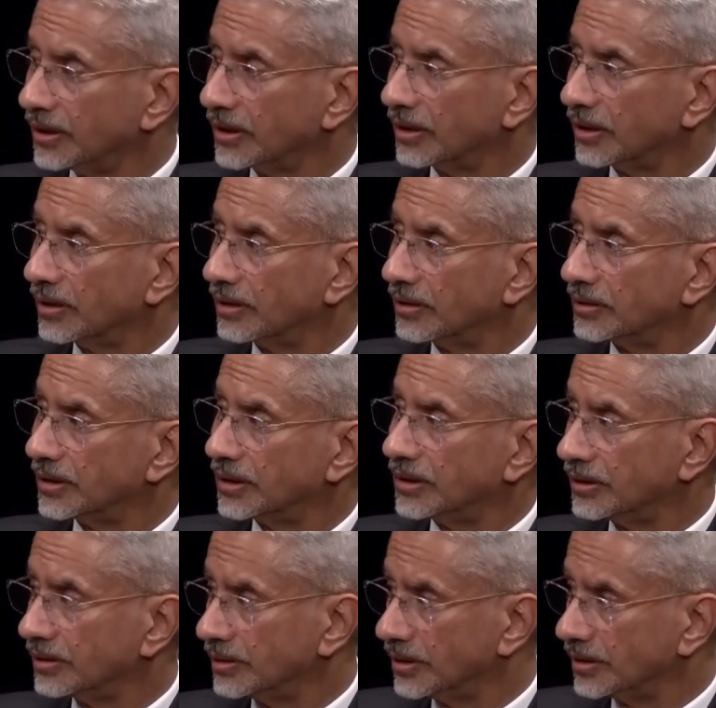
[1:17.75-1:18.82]

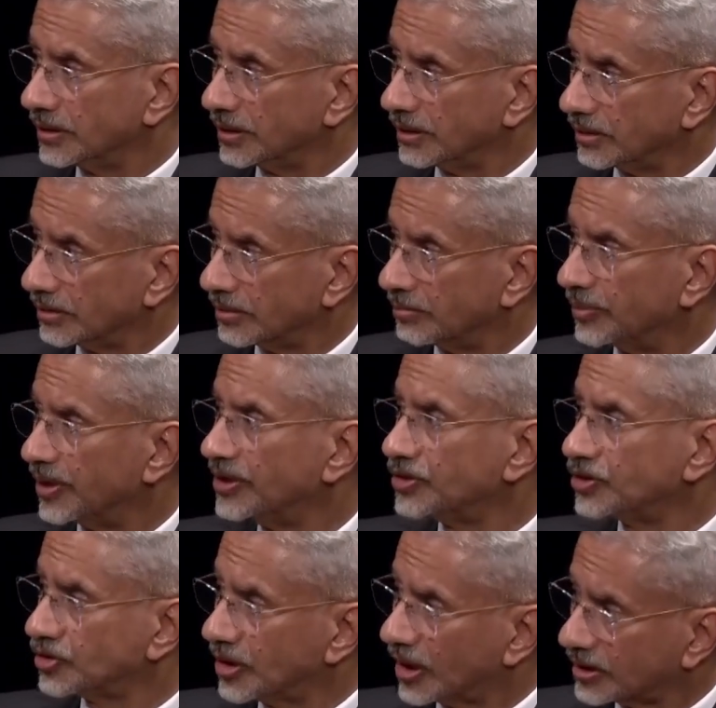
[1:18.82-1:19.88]
the
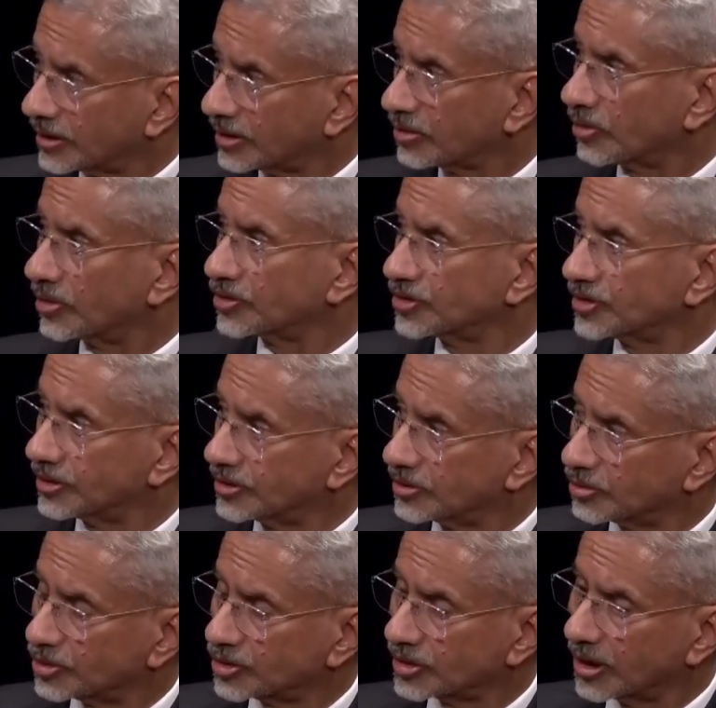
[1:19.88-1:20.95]
bridge that it
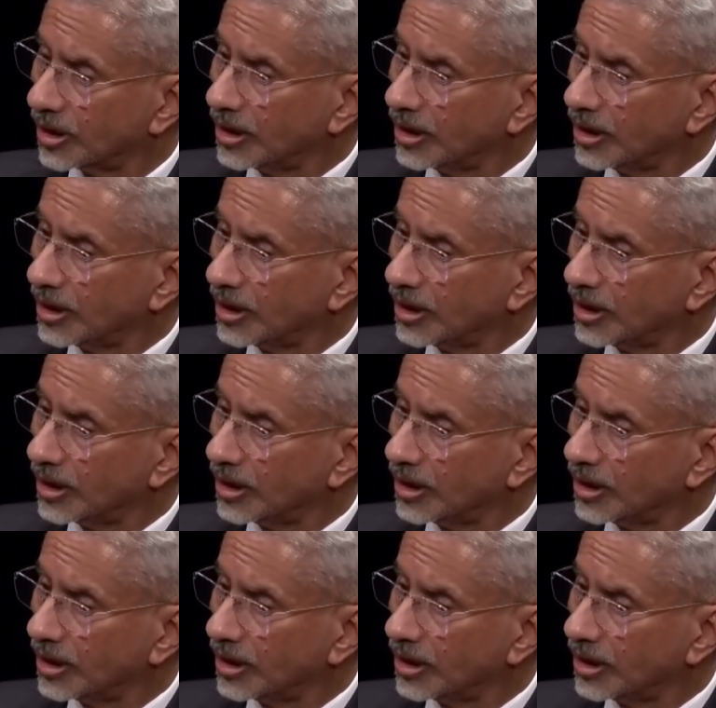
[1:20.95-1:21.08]
constitutes,